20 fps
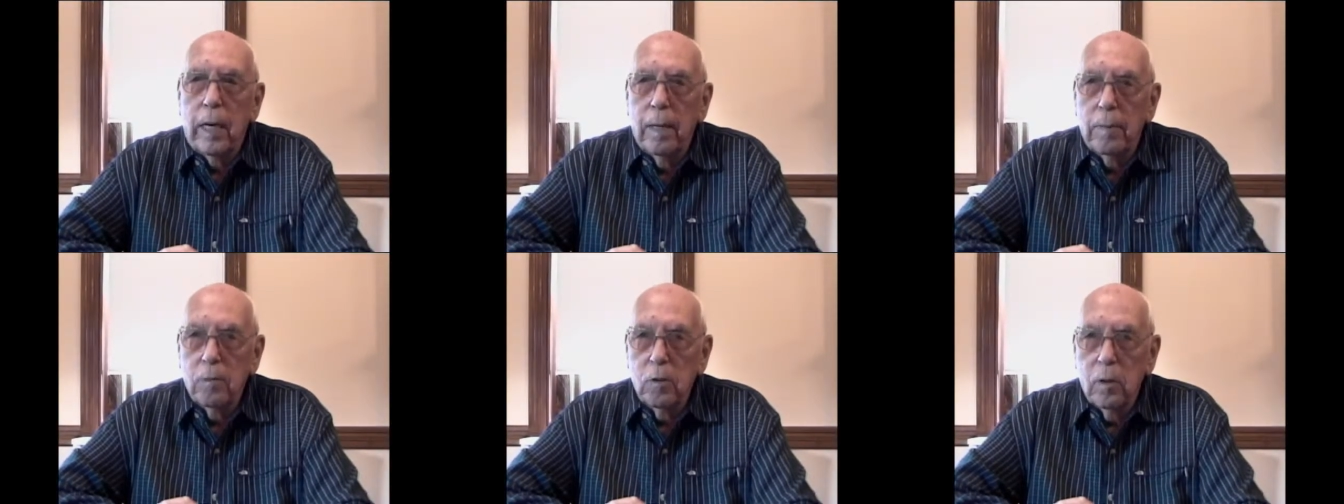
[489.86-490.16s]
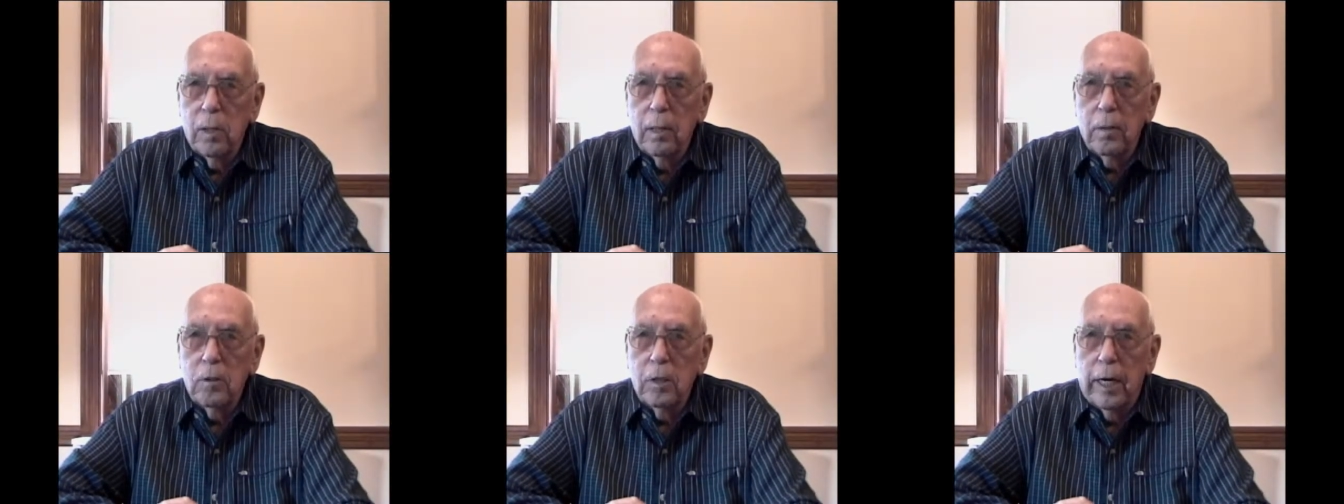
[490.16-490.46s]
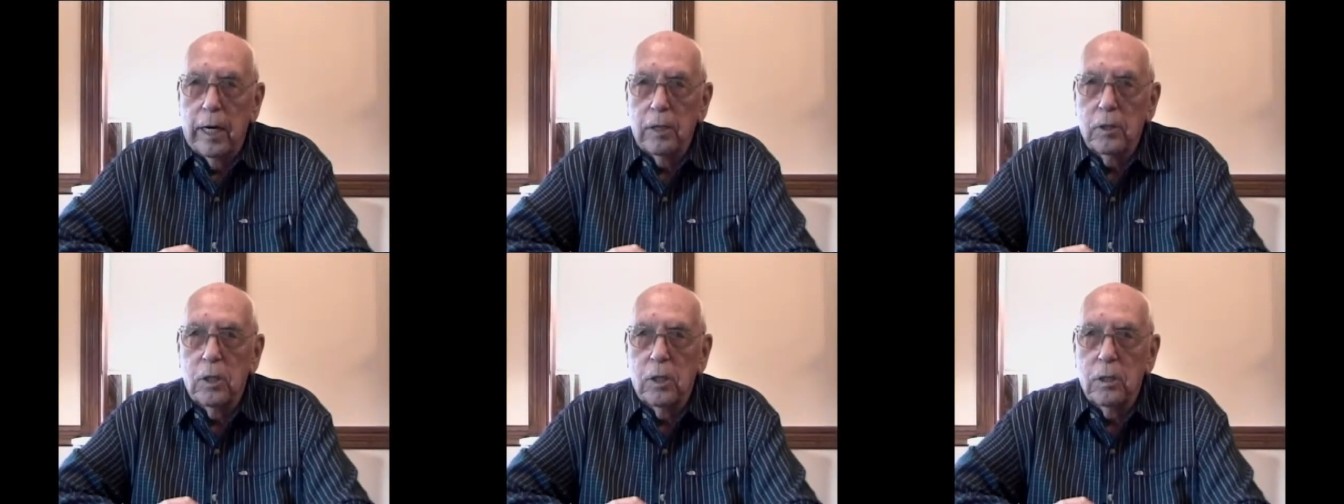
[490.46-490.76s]
Amarillo,
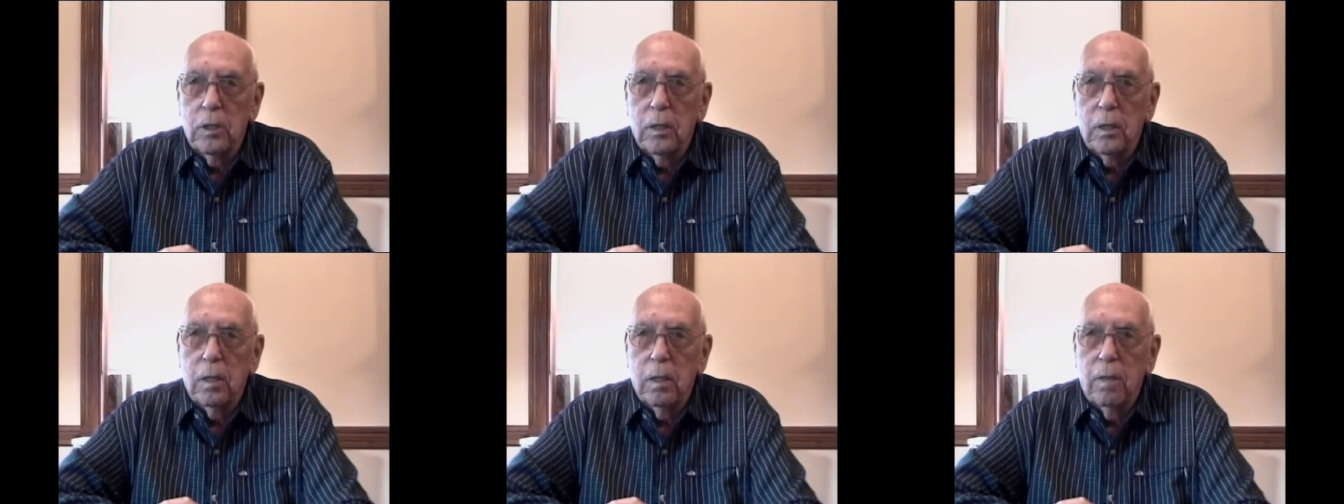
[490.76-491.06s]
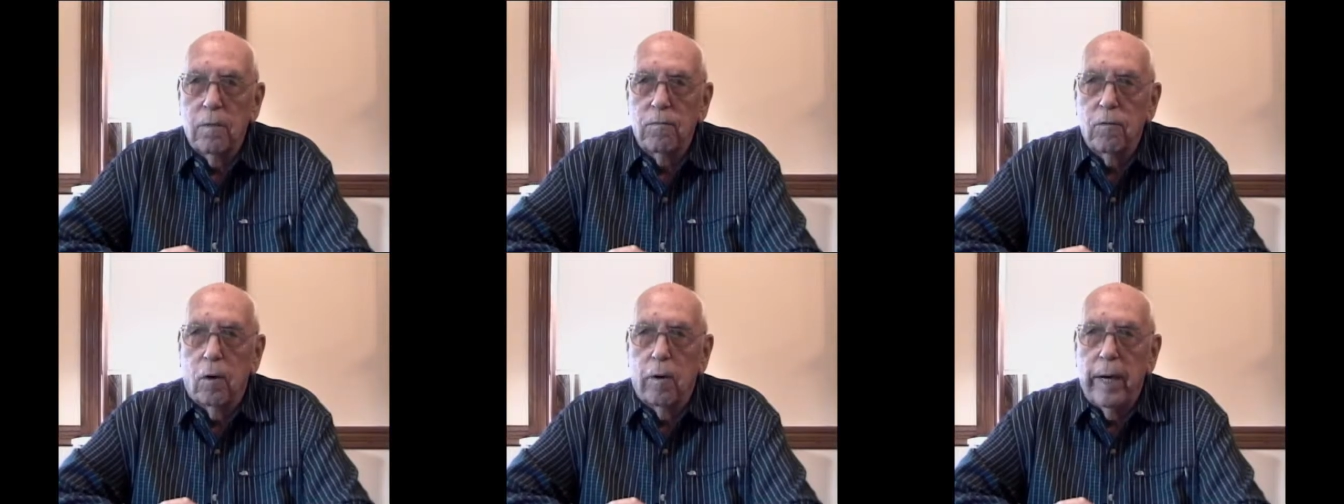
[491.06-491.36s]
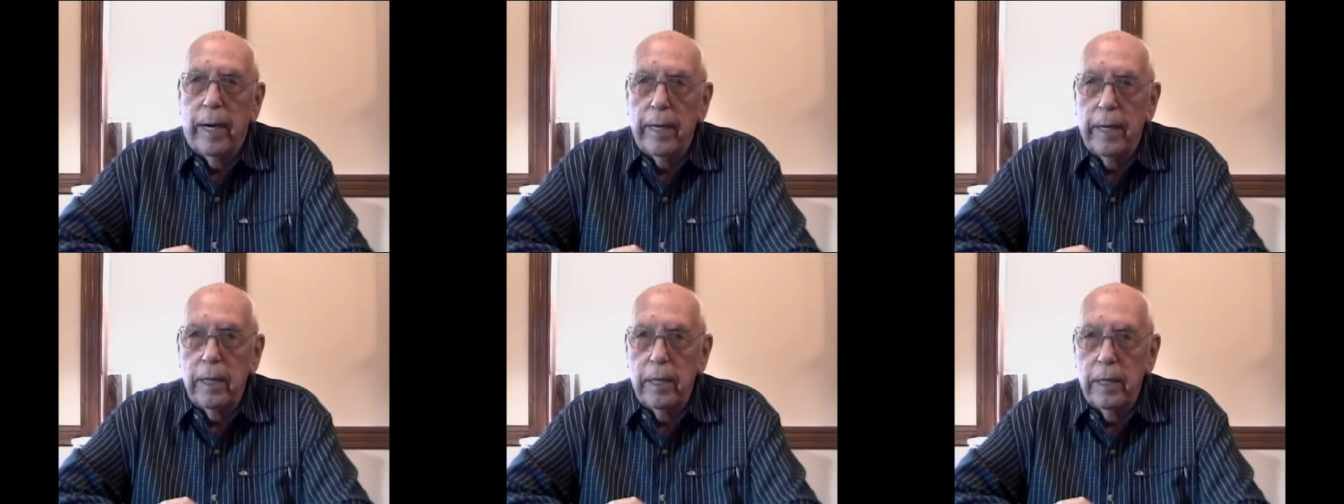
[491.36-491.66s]
Texas for
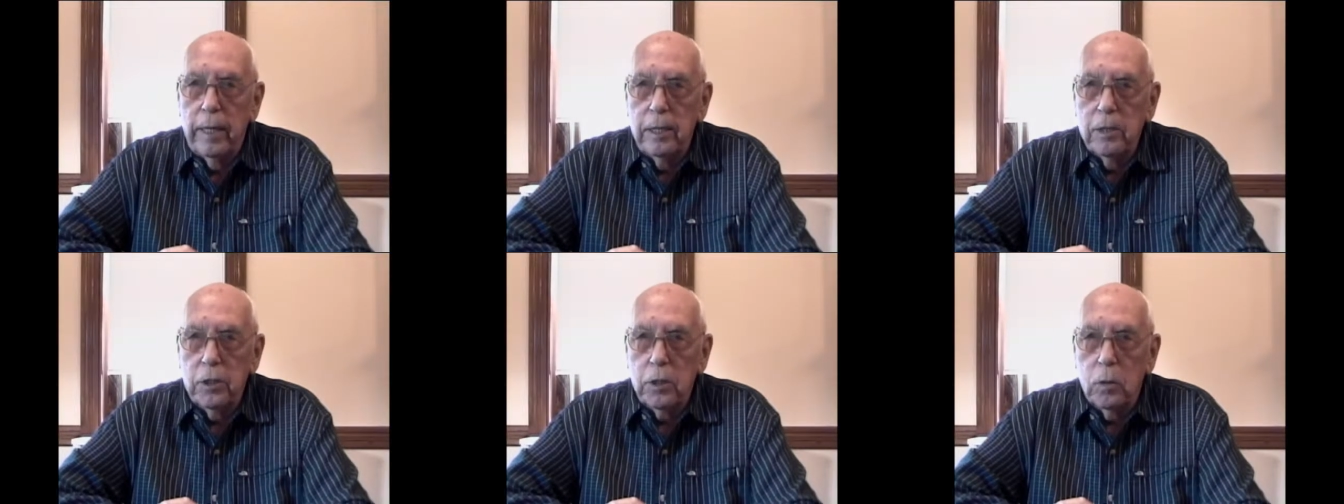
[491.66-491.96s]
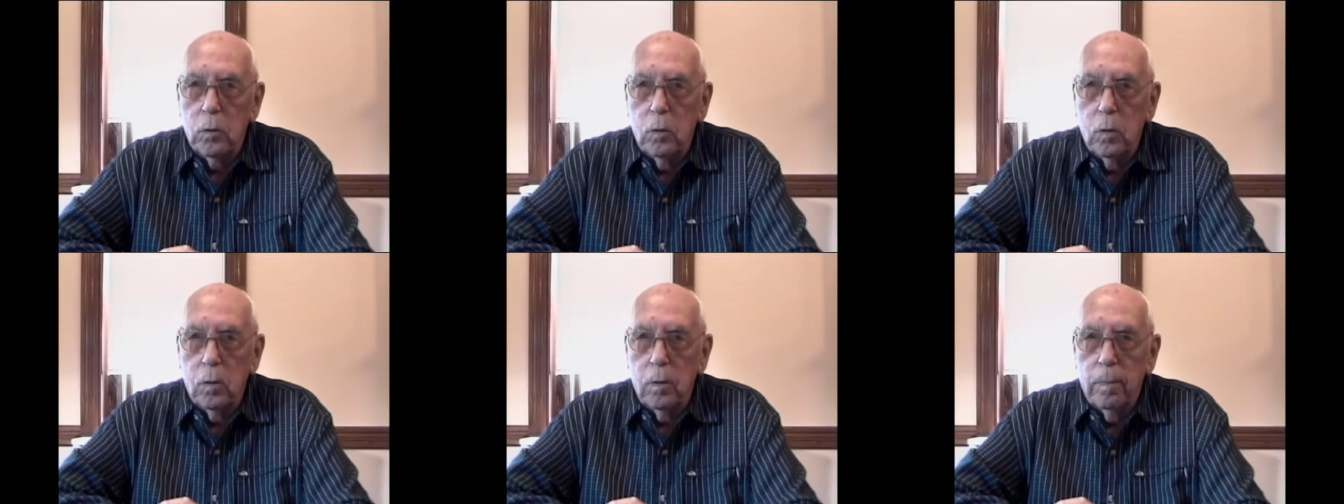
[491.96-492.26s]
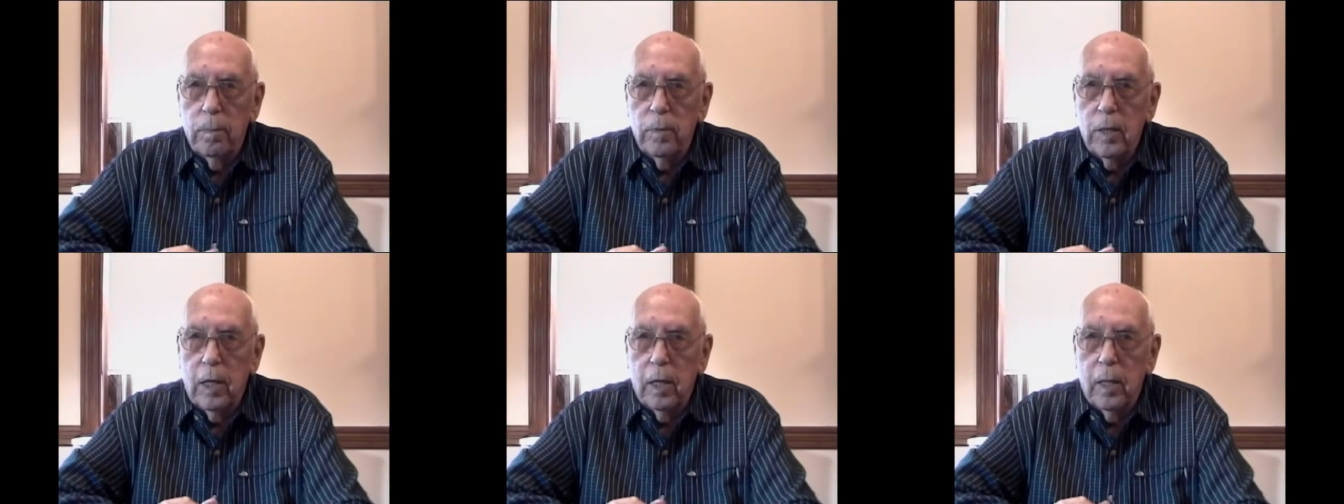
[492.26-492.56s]
A&E
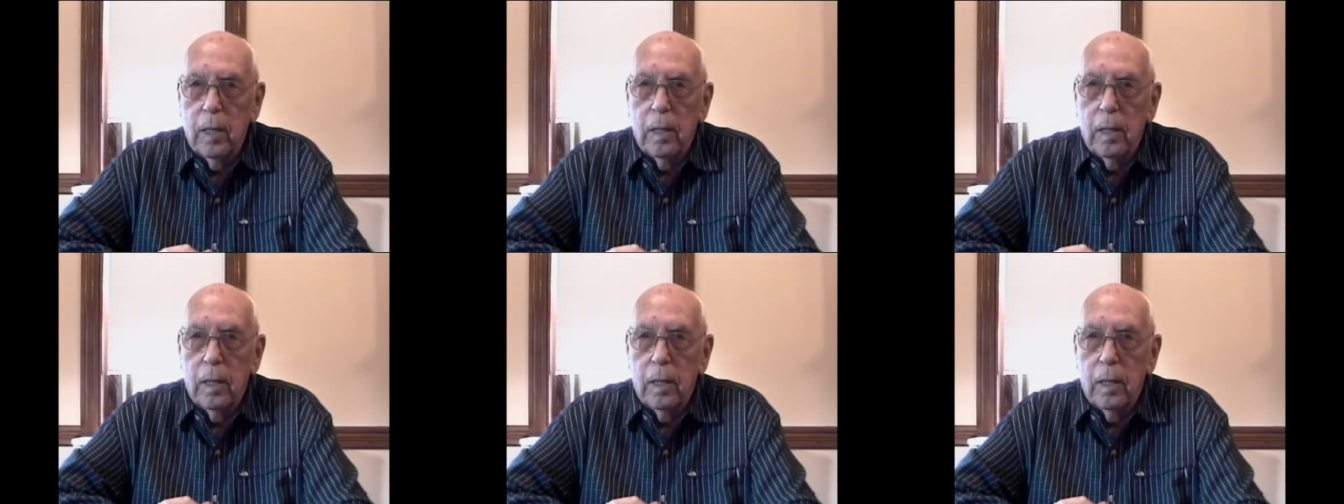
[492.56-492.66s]
school,